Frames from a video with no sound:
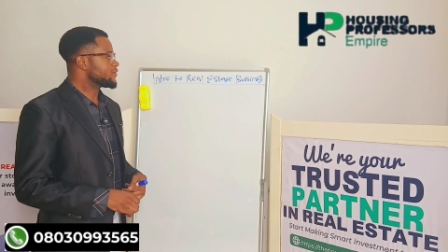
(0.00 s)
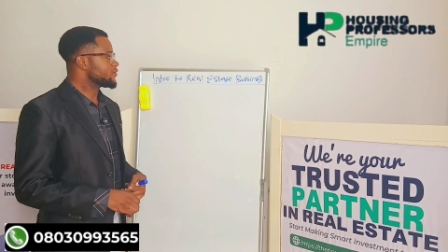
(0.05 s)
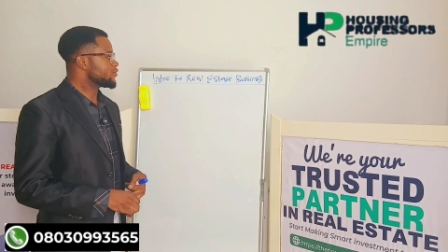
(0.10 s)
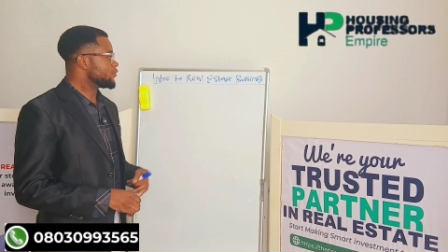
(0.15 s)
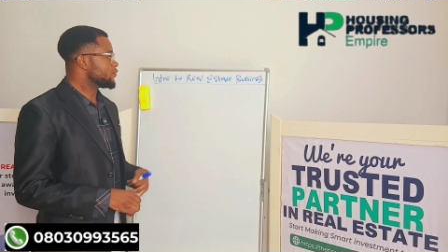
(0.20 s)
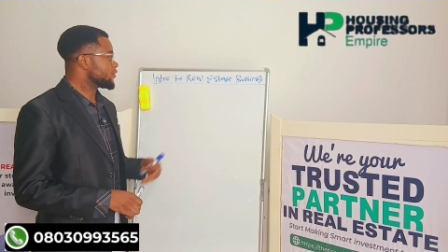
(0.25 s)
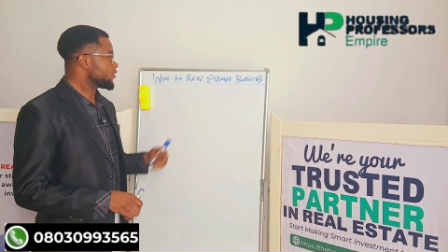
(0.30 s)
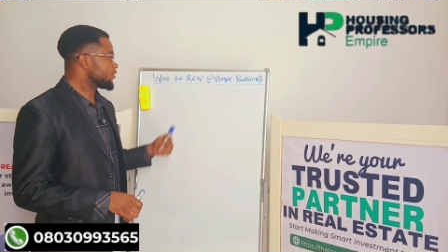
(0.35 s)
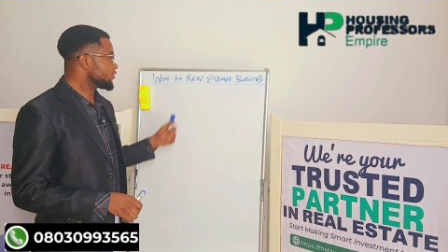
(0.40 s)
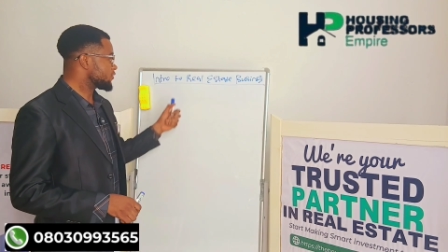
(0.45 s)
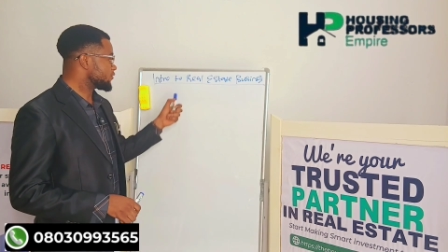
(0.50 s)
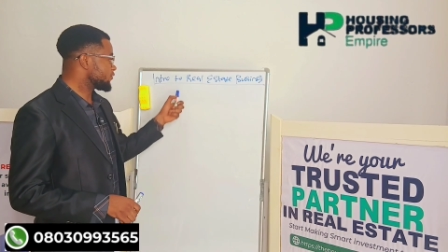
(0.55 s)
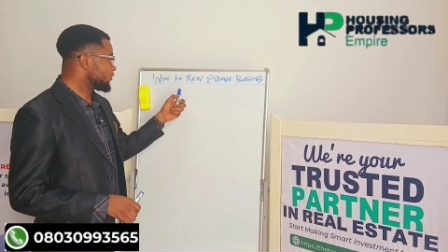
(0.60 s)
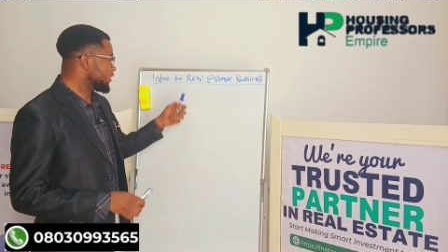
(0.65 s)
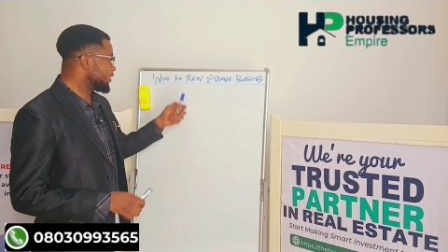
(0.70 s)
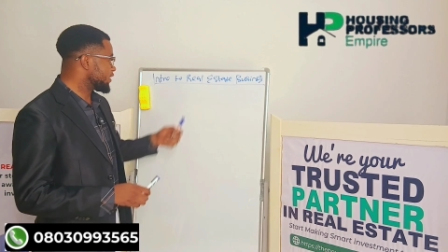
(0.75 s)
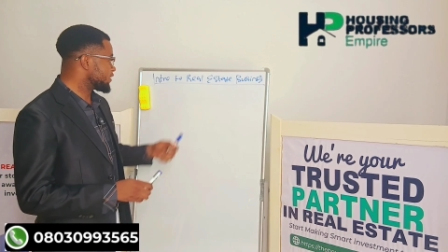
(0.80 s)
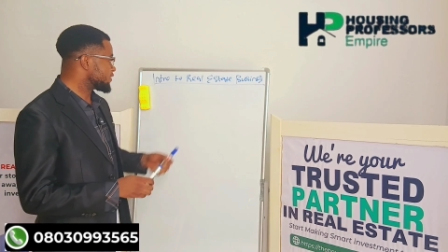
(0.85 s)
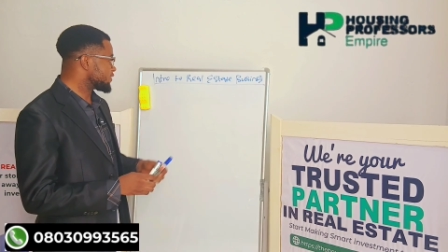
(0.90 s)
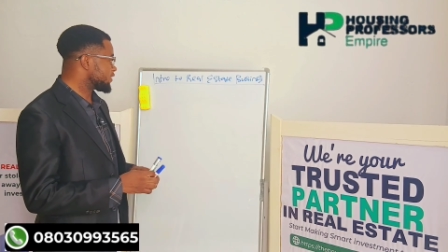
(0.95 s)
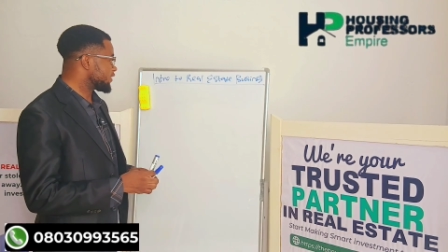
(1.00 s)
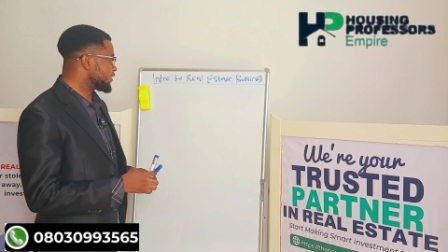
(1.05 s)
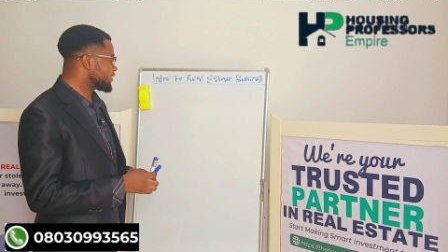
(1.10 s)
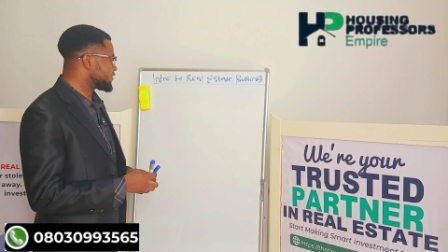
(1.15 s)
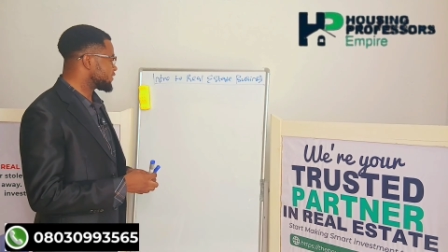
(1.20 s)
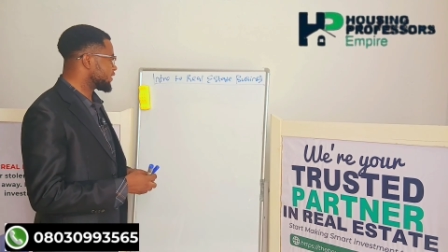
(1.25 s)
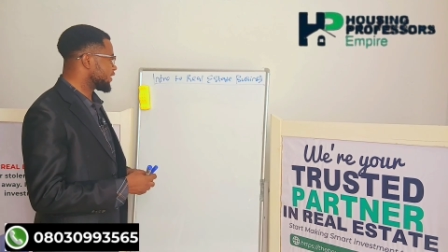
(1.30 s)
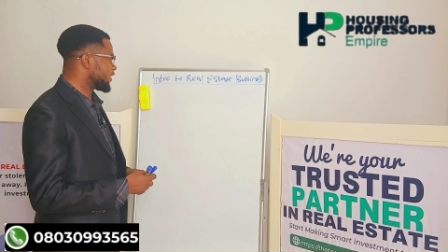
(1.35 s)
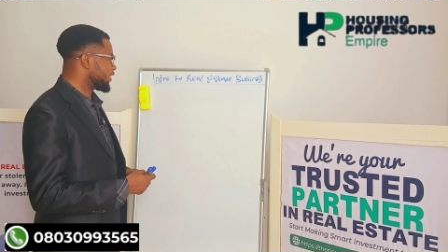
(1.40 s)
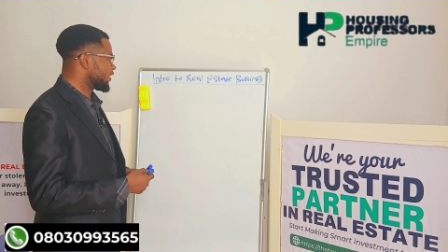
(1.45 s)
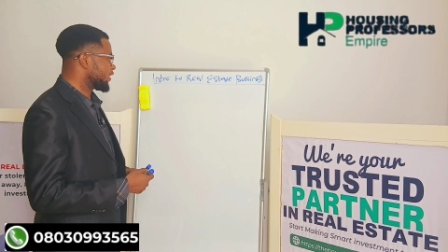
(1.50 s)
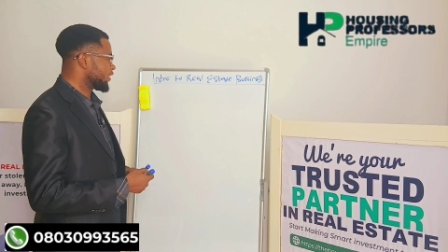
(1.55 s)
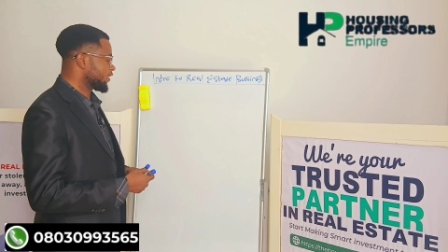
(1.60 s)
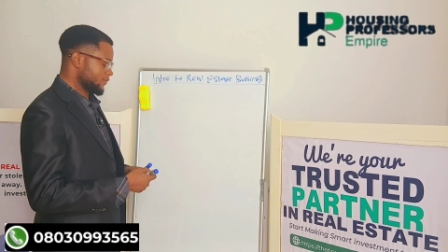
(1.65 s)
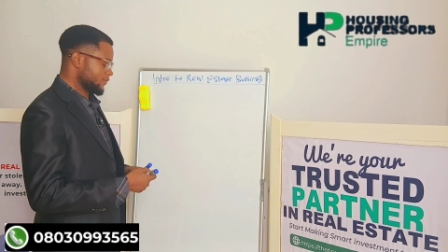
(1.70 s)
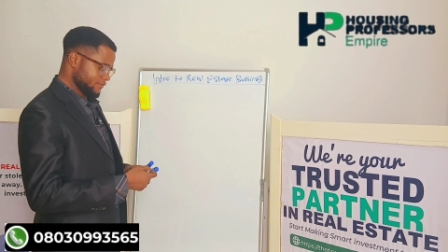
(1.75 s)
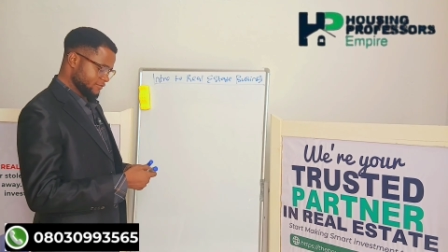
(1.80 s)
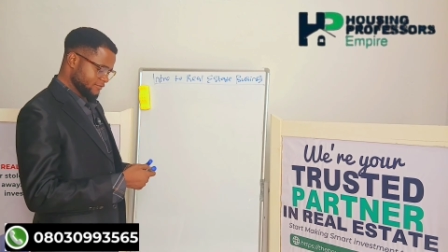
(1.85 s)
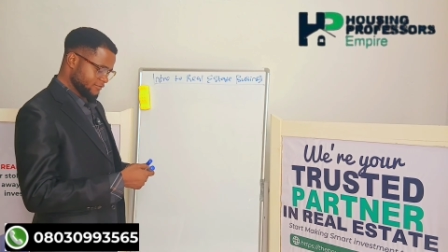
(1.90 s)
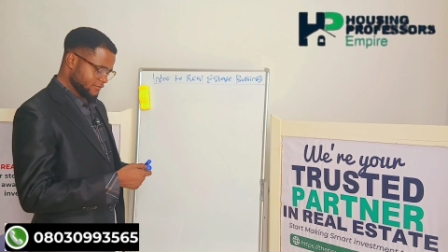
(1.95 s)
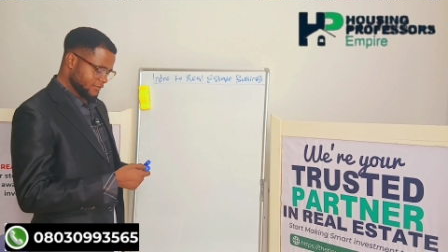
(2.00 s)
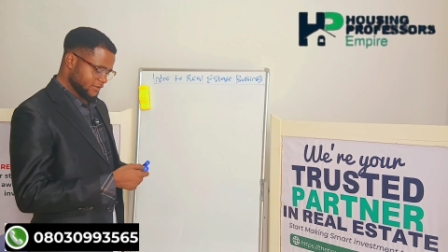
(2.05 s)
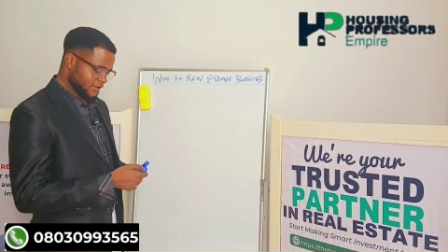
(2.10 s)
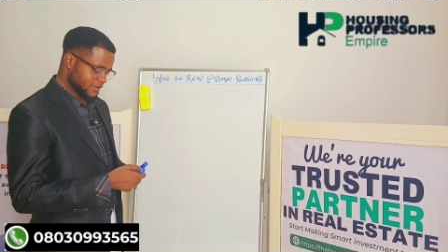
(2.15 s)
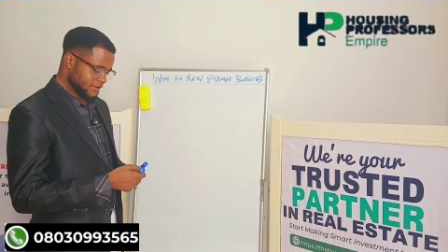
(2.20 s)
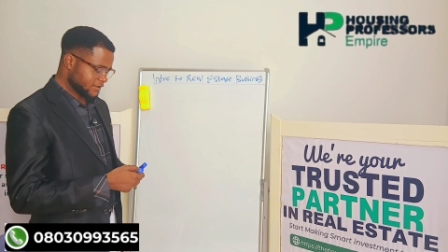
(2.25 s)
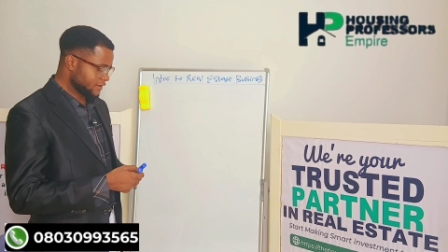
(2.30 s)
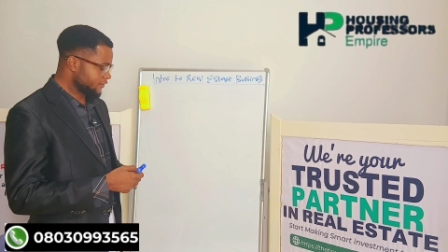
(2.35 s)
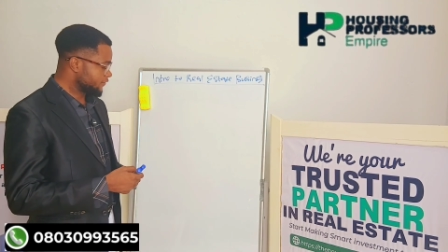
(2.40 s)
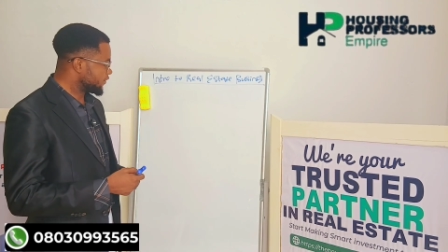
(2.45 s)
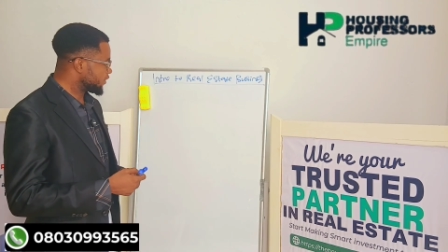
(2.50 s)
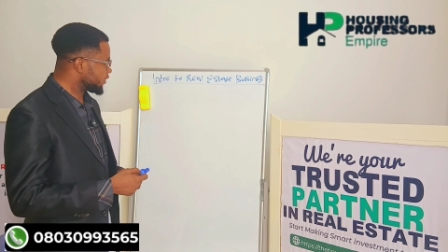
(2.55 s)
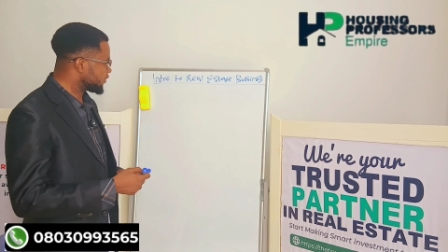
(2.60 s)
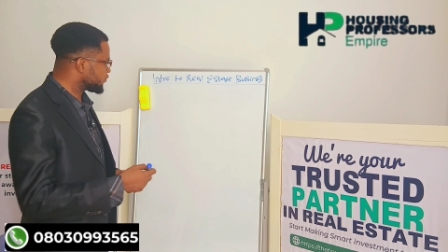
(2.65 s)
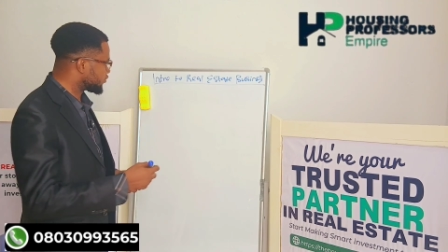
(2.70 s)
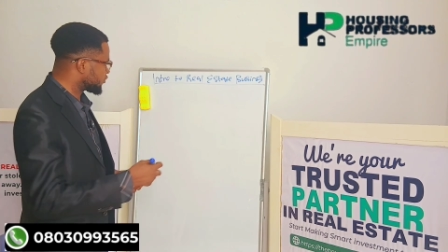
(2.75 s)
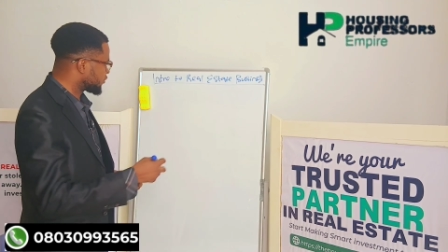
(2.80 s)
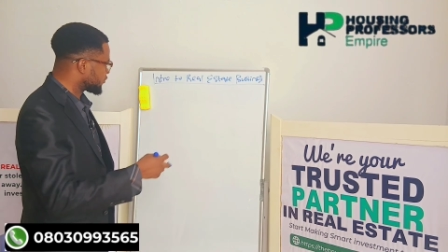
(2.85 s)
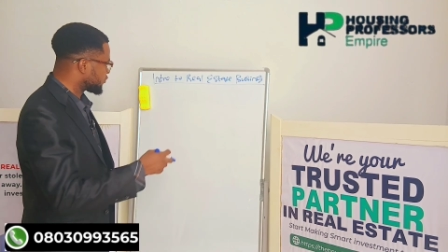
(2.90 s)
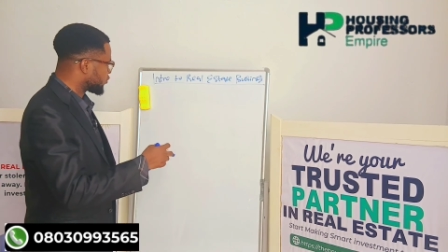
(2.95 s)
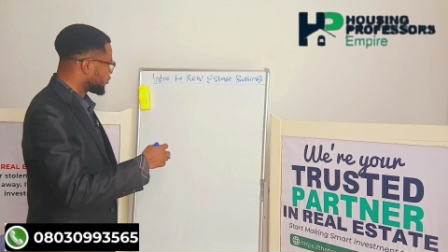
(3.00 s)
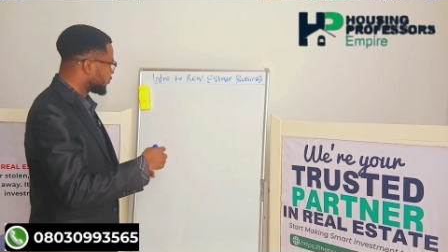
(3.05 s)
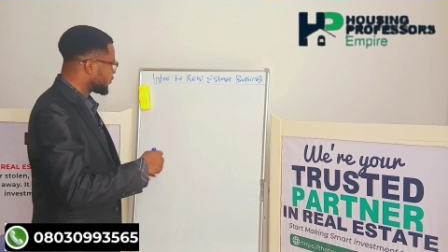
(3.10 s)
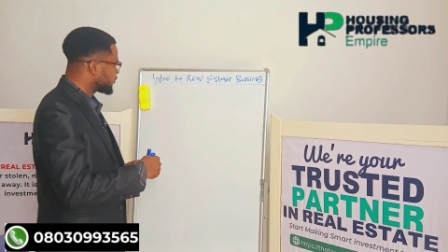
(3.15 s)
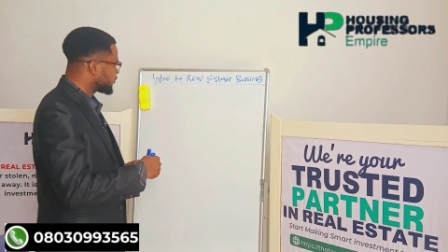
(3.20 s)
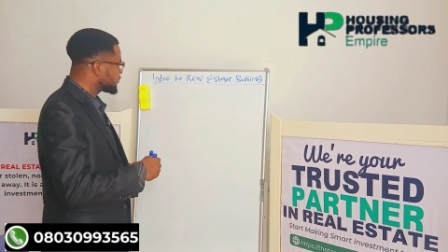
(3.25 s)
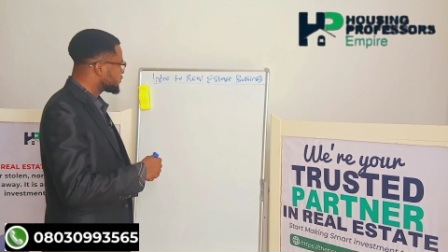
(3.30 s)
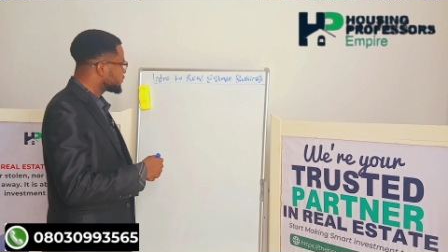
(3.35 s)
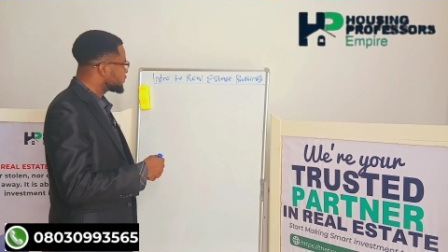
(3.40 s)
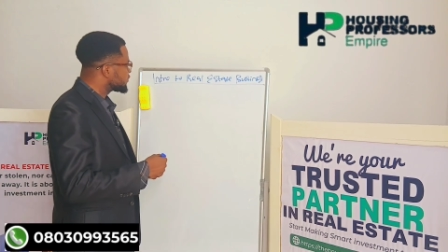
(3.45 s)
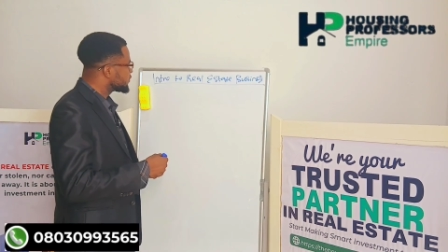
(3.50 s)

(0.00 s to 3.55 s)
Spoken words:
So because real estate is a very broad word,